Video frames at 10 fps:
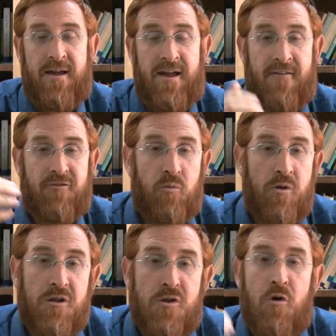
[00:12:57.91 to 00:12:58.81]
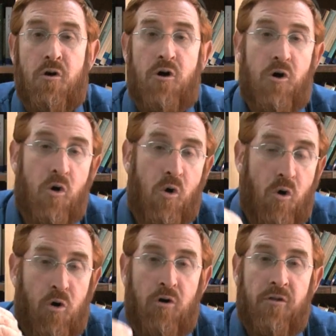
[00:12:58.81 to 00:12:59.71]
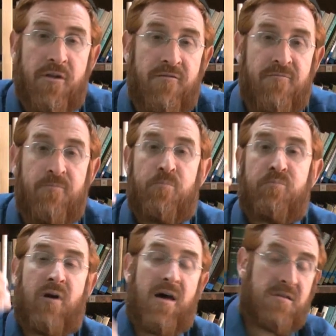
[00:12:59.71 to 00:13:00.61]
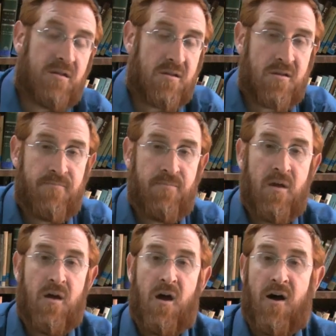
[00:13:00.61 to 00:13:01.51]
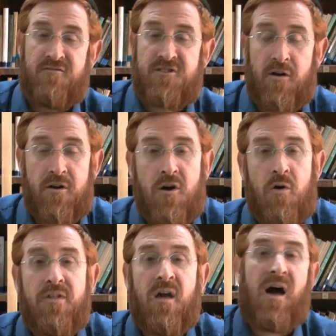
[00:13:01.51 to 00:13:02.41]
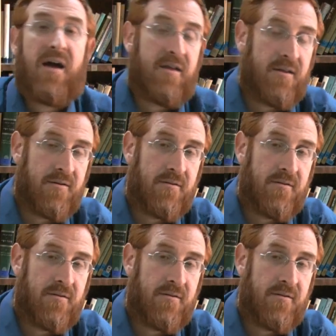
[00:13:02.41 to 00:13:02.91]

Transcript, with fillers: After we saw all the process of Jericho in the eye,